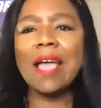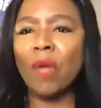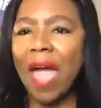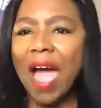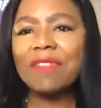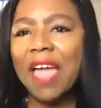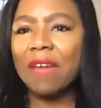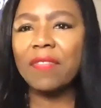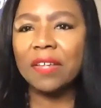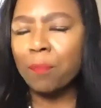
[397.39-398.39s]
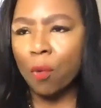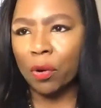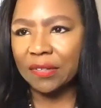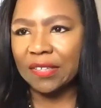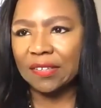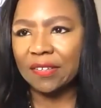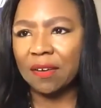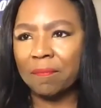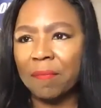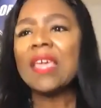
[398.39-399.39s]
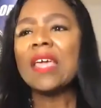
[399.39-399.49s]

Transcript: You have to have that support system.